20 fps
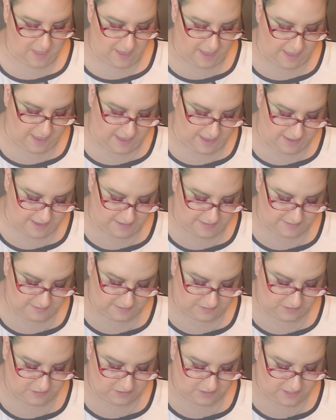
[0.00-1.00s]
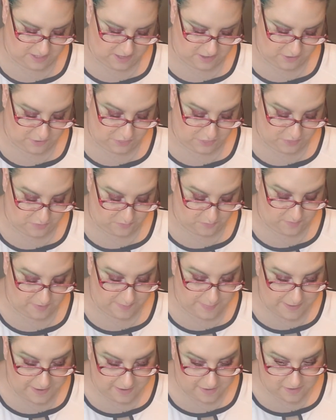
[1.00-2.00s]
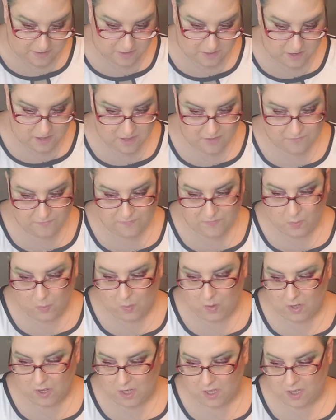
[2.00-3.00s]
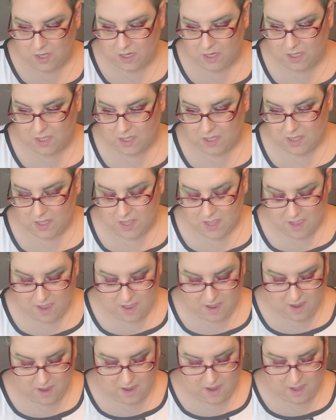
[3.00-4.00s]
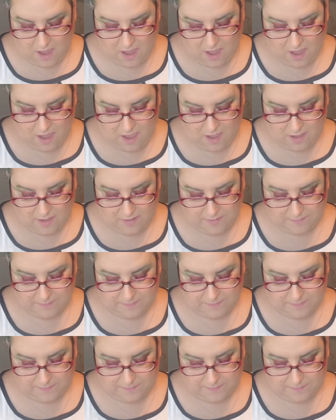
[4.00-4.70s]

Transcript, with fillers: And you get three pair for um,